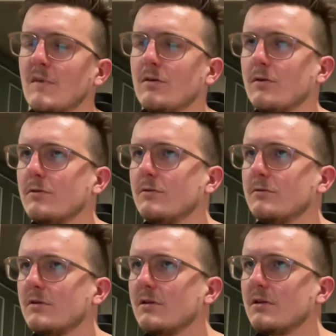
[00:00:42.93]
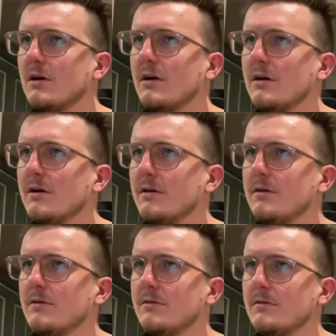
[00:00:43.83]
Hold the
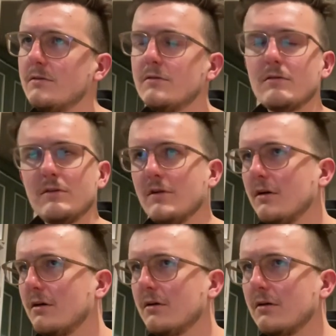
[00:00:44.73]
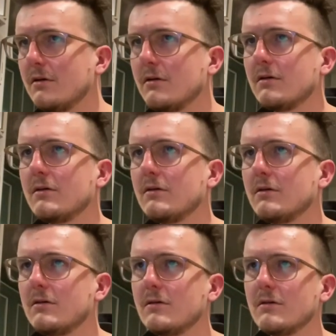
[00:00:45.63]
line, yeah.
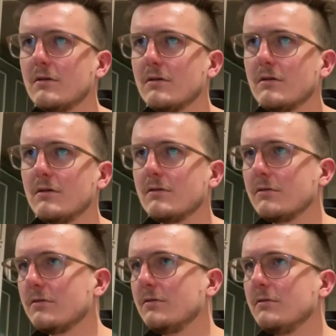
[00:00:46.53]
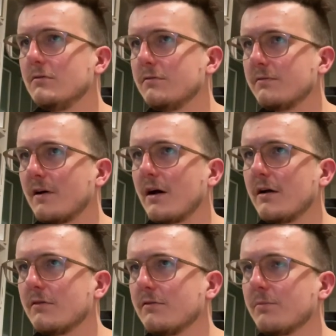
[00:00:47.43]
Do you
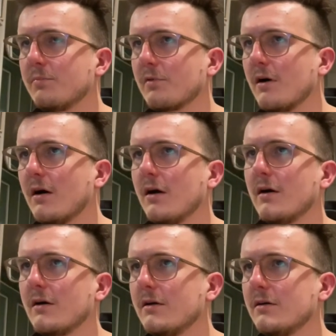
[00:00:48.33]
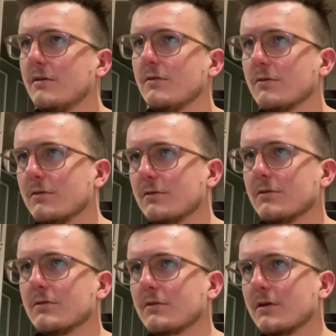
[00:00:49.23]
fight for pride or
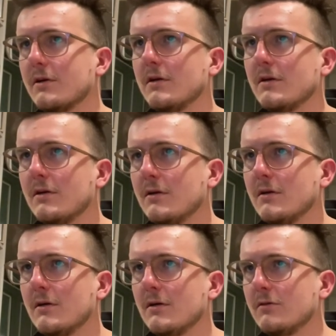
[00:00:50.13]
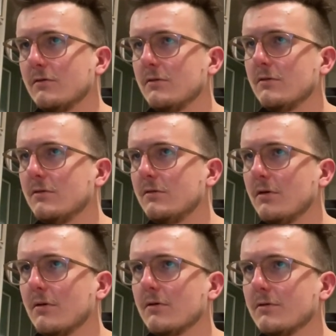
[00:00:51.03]
glory? Do you
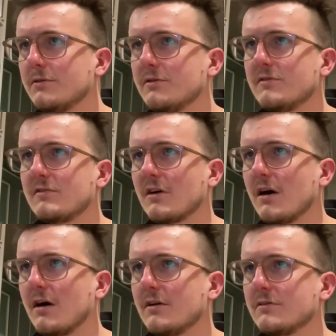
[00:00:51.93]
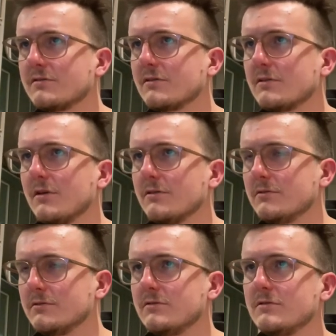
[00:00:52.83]
hold your scars
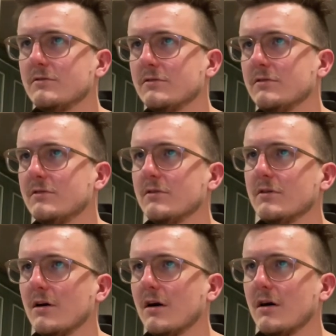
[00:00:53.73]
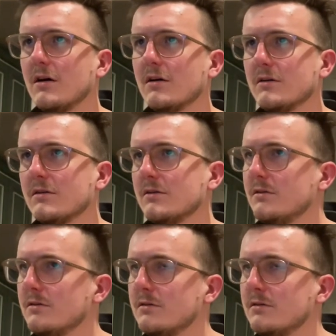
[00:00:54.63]
close to your heart?